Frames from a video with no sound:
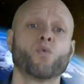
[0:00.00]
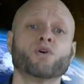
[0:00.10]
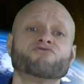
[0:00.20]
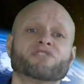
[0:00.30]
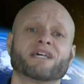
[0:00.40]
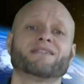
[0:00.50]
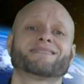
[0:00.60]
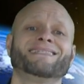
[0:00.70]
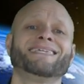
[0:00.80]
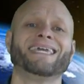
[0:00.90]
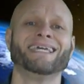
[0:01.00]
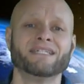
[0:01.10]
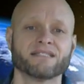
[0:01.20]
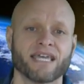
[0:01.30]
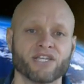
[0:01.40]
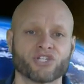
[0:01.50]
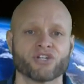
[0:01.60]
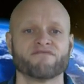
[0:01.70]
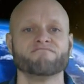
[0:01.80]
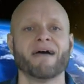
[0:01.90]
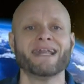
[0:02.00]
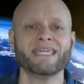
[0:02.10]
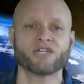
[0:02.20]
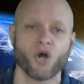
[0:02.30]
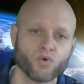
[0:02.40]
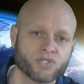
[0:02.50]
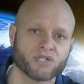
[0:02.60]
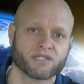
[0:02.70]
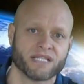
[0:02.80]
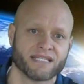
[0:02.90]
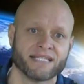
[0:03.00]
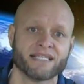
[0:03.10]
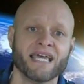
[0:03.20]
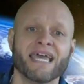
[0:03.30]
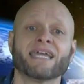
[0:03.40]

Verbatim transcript: would result in the inundation of many coastal cities,